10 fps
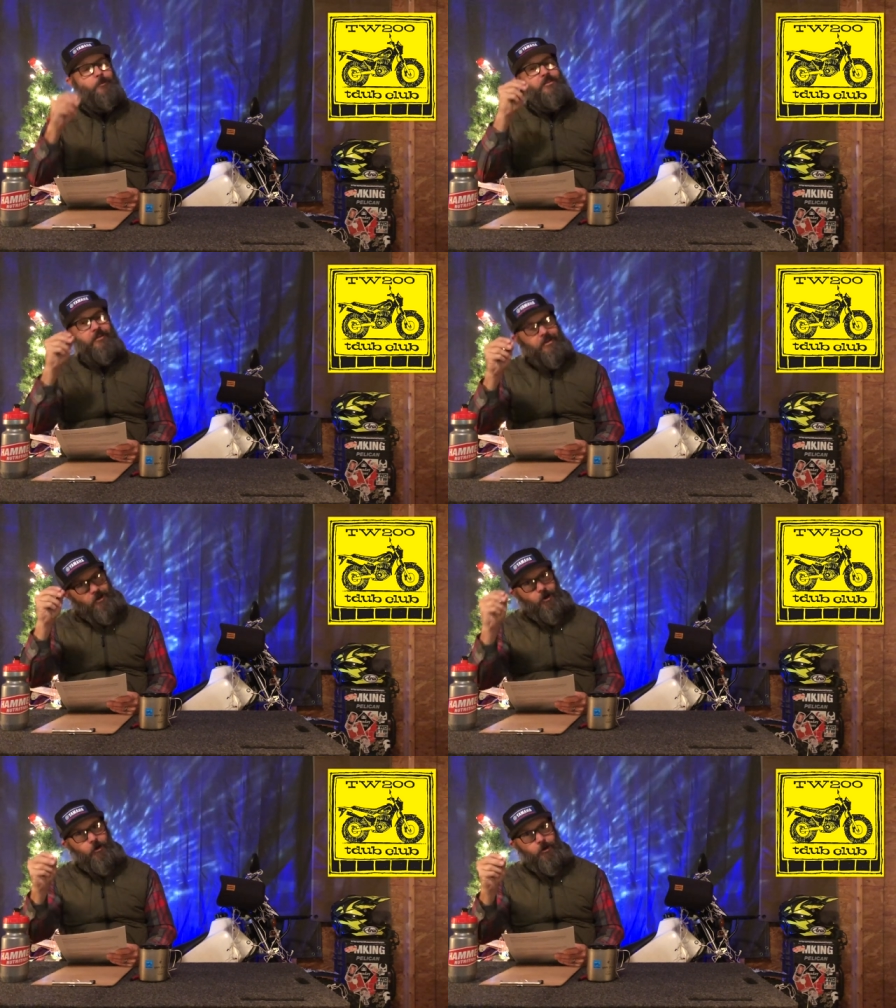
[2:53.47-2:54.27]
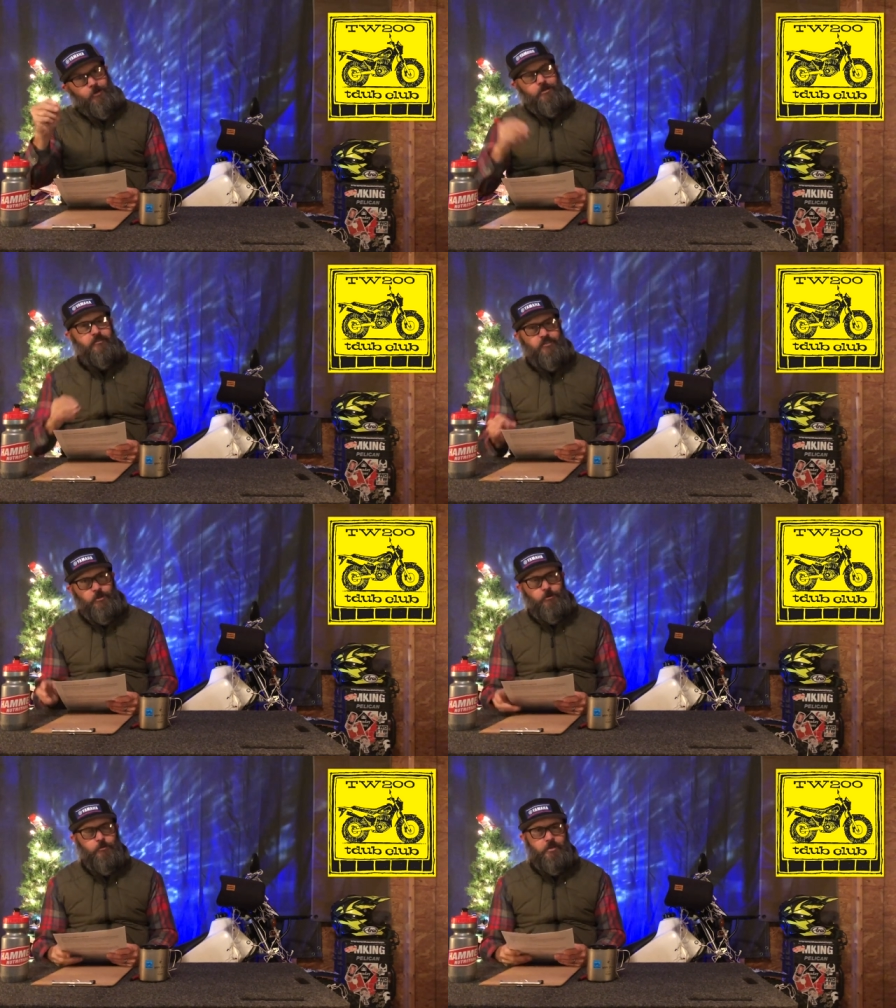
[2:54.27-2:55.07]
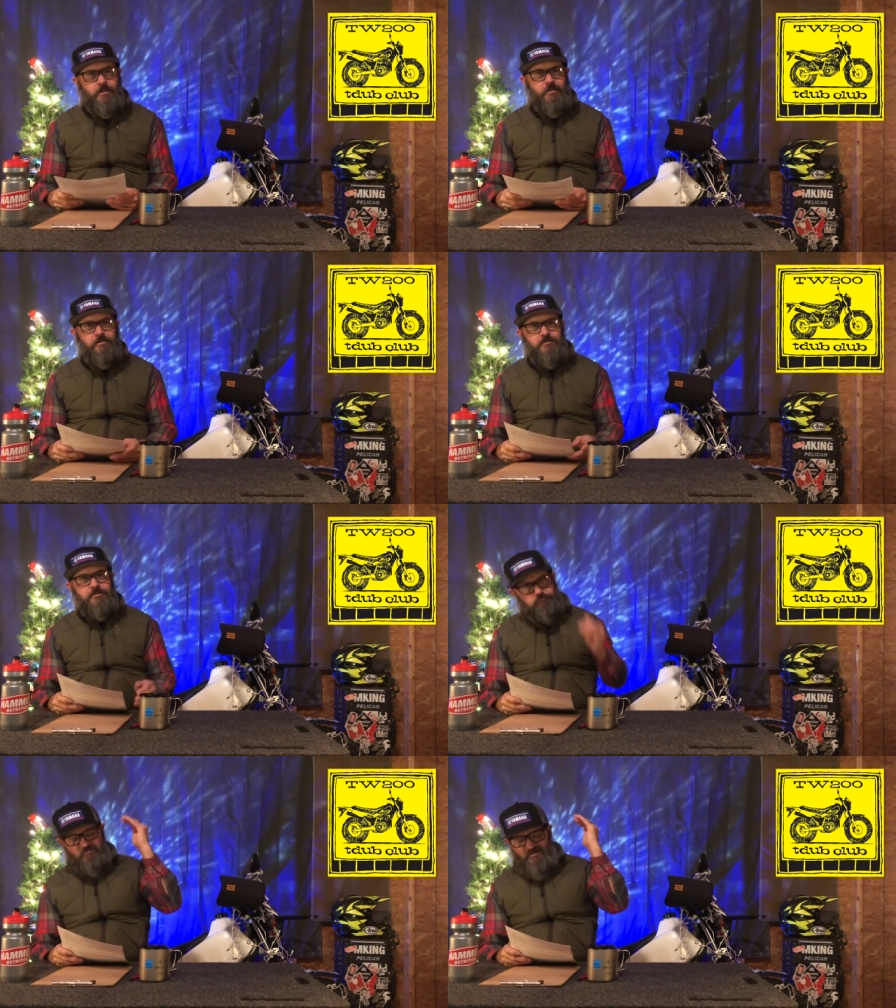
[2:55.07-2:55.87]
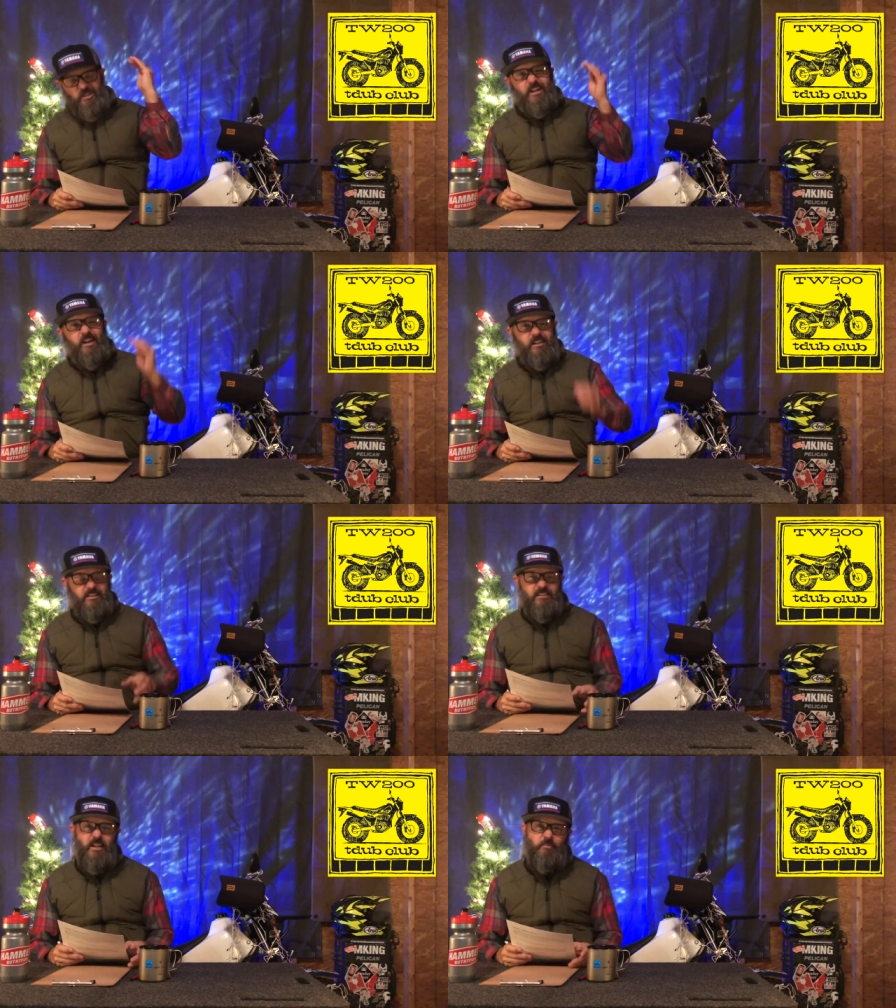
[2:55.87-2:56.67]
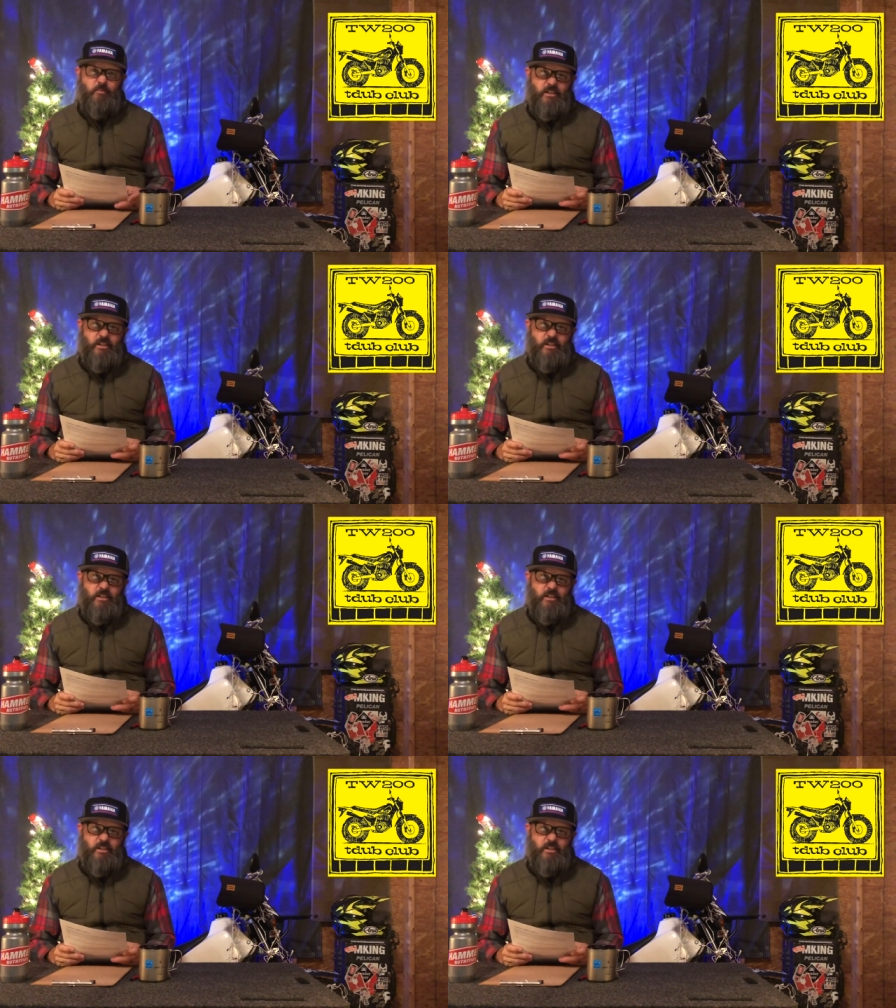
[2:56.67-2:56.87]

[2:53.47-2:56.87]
We thank all of you because you're kind of at the top of my